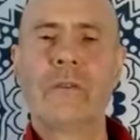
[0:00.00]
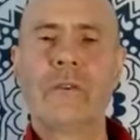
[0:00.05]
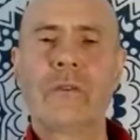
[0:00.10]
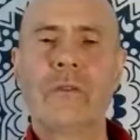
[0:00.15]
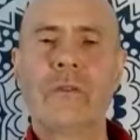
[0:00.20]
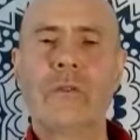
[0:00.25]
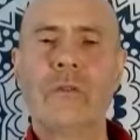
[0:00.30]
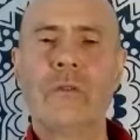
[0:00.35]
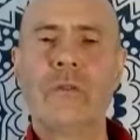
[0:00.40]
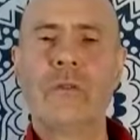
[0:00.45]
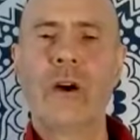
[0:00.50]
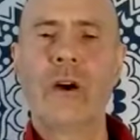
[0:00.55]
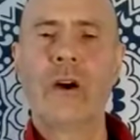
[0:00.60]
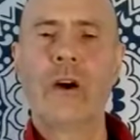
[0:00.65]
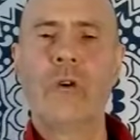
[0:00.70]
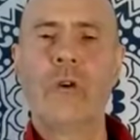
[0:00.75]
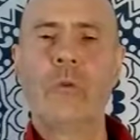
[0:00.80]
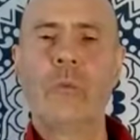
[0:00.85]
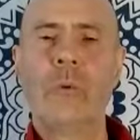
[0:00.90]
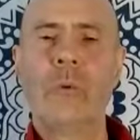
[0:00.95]
through the
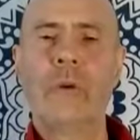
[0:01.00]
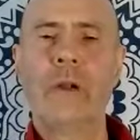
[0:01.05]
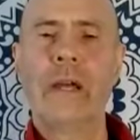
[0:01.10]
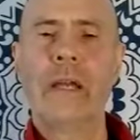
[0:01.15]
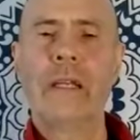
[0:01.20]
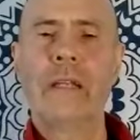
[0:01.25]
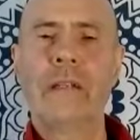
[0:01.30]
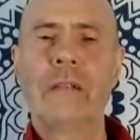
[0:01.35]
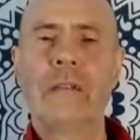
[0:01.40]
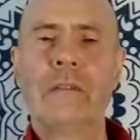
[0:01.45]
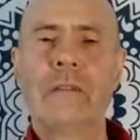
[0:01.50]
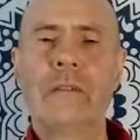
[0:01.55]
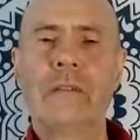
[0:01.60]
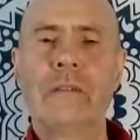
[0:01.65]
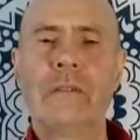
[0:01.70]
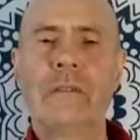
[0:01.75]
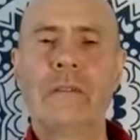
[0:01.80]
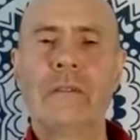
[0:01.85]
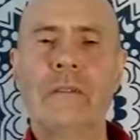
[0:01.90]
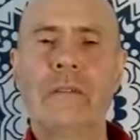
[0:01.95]
whole brain,
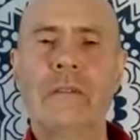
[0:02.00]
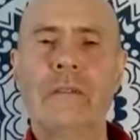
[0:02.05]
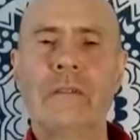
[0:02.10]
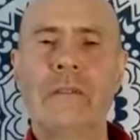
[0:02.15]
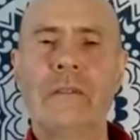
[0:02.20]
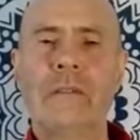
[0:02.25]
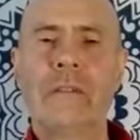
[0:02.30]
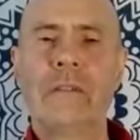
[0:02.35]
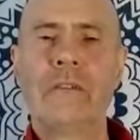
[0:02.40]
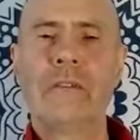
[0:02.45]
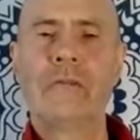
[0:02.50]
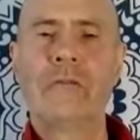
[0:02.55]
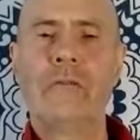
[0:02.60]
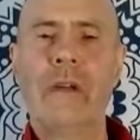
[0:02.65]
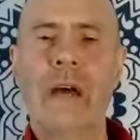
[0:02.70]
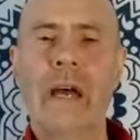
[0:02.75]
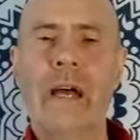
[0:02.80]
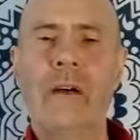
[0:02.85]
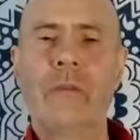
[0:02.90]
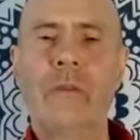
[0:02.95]

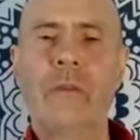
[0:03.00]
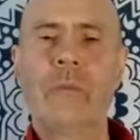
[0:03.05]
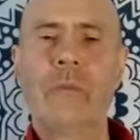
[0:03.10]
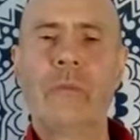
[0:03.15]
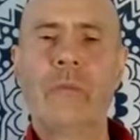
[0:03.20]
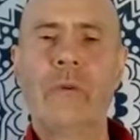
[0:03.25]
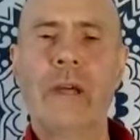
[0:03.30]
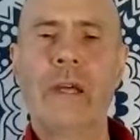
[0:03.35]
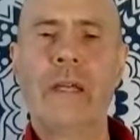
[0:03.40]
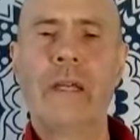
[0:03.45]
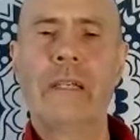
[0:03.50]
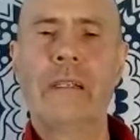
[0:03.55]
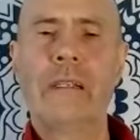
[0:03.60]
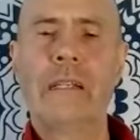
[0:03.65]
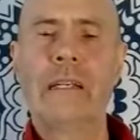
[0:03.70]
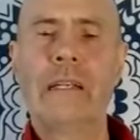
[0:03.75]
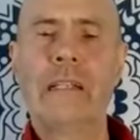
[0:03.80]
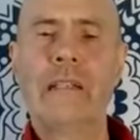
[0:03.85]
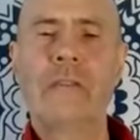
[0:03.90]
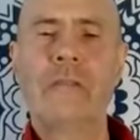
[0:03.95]
around the brain,
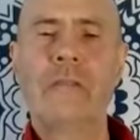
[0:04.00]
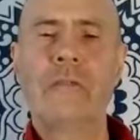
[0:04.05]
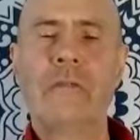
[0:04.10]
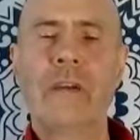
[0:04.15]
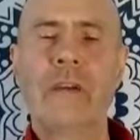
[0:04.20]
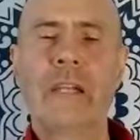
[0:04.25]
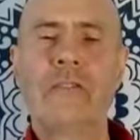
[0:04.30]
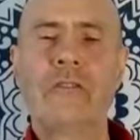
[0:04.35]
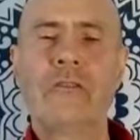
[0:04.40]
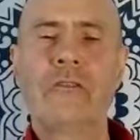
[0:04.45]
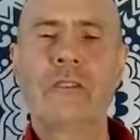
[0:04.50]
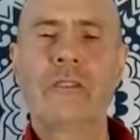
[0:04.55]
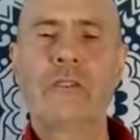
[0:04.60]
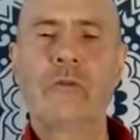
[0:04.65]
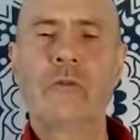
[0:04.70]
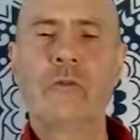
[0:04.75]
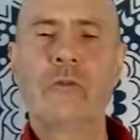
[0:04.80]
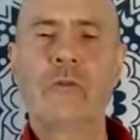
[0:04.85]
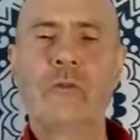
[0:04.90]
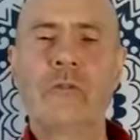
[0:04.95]
in the
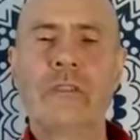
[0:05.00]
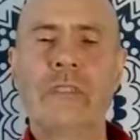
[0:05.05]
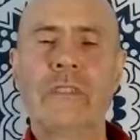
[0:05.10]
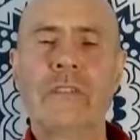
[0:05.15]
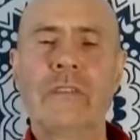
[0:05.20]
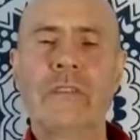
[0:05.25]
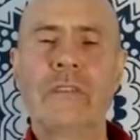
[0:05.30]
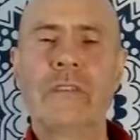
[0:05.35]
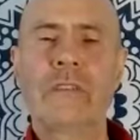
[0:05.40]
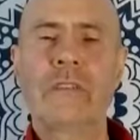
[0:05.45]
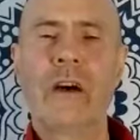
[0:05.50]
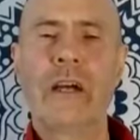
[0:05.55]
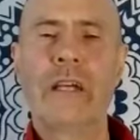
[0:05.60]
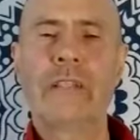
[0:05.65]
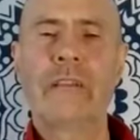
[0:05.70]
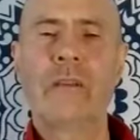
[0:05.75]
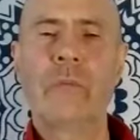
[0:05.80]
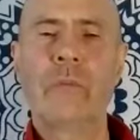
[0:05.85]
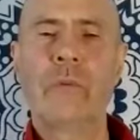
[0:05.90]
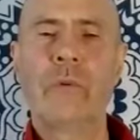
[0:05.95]
ventricles
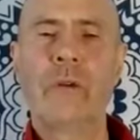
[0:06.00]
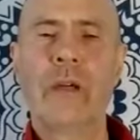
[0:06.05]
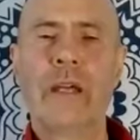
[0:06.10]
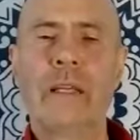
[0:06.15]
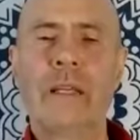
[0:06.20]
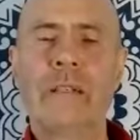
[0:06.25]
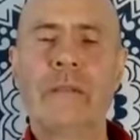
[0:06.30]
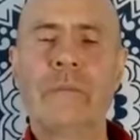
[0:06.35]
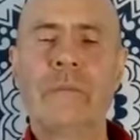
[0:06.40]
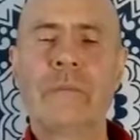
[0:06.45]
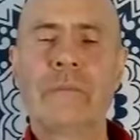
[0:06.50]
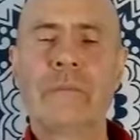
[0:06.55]
inside the brain.